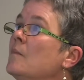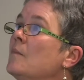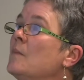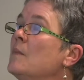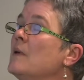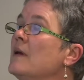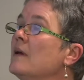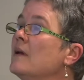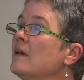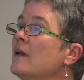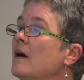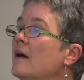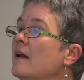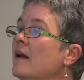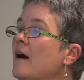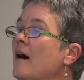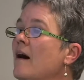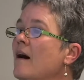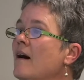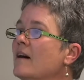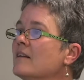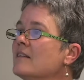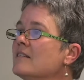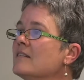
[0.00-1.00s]
Being
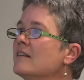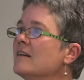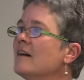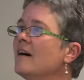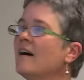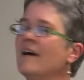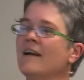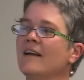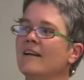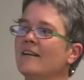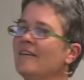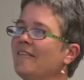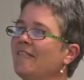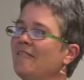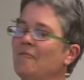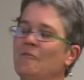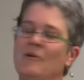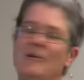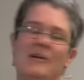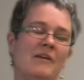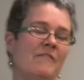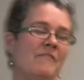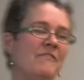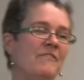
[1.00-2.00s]
lighthearted,
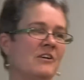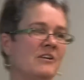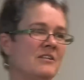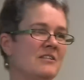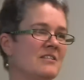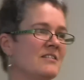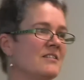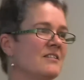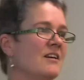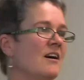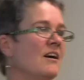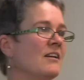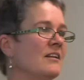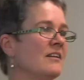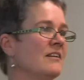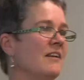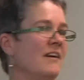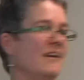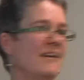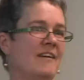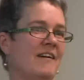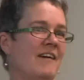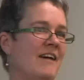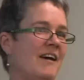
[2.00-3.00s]
when I first started,
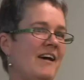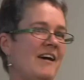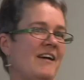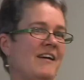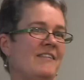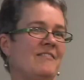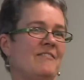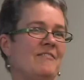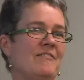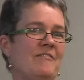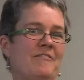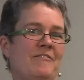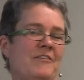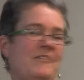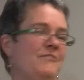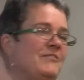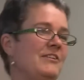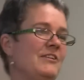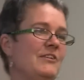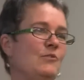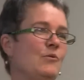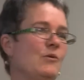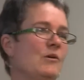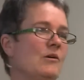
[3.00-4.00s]
like I had
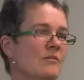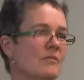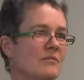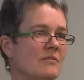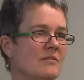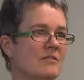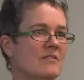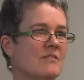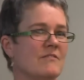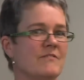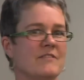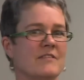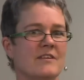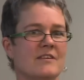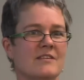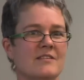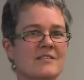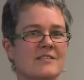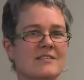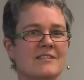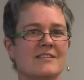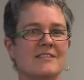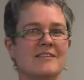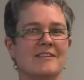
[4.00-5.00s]
50 quotes for
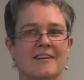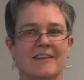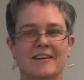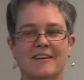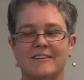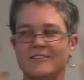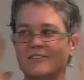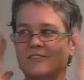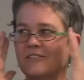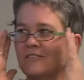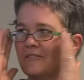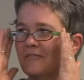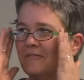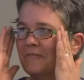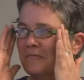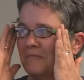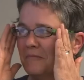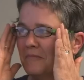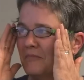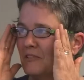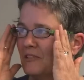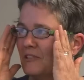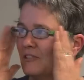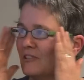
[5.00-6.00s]
this and I had
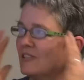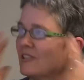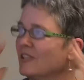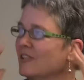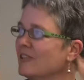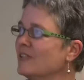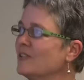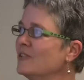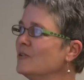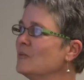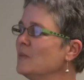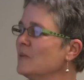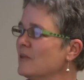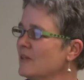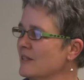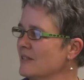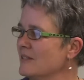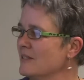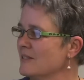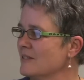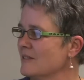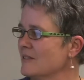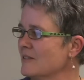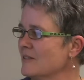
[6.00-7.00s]
to show you, but
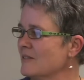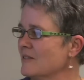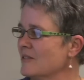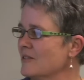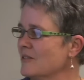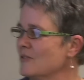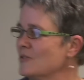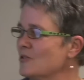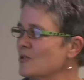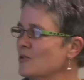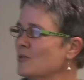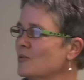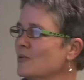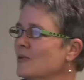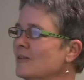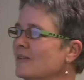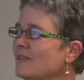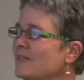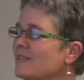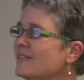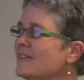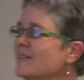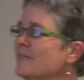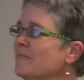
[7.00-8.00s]
these are the two
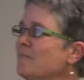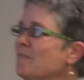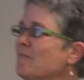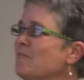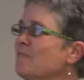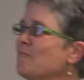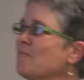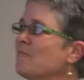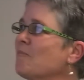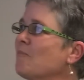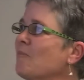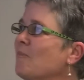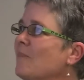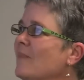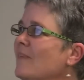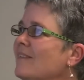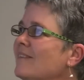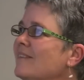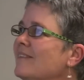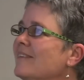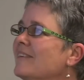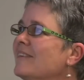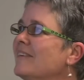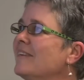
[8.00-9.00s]
that
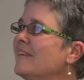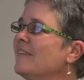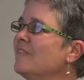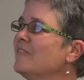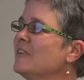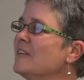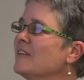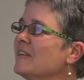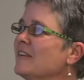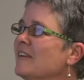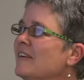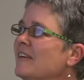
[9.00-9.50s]
I really